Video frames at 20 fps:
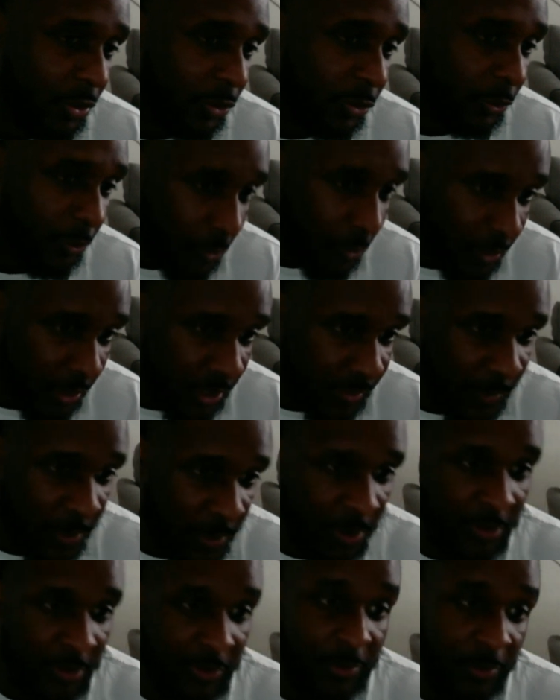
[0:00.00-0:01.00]
through the
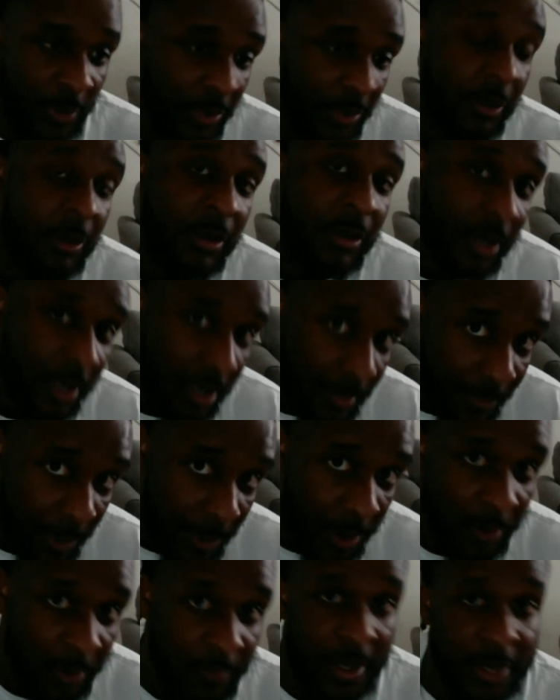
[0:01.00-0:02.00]
spirit, the brother
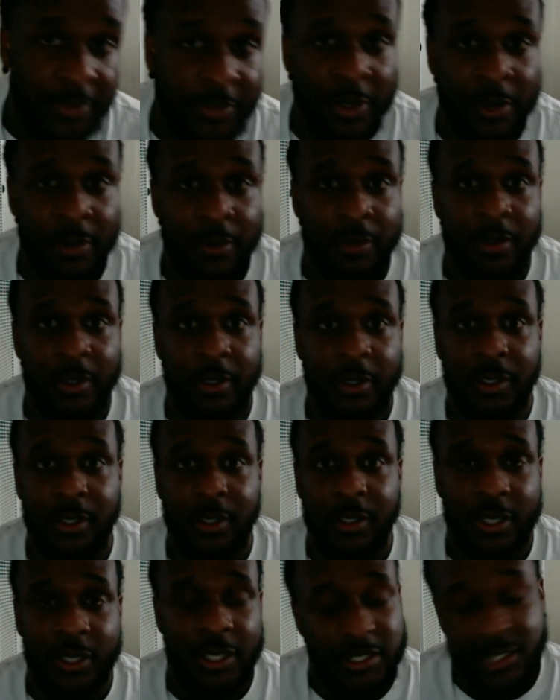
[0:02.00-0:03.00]
Gabar right there,
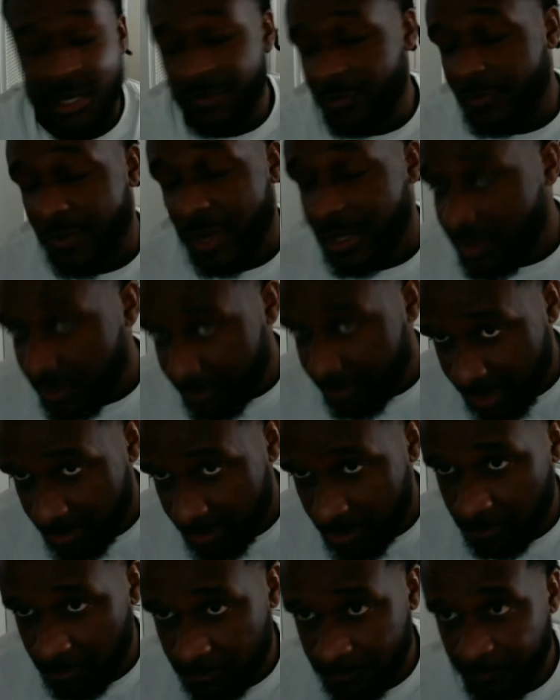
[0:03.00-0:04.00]
he's never read the Bible.